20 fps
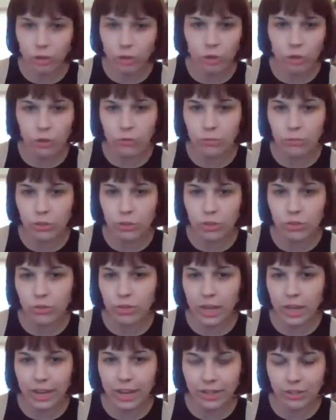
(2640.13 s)
tube to
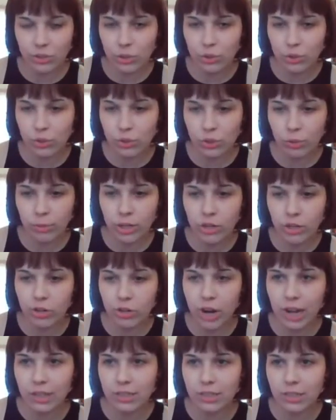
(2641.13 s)
do that because there's so many
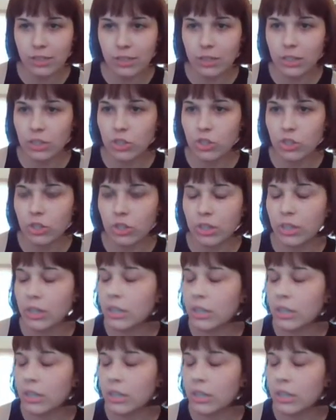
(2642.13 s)
cracks in the kitchen.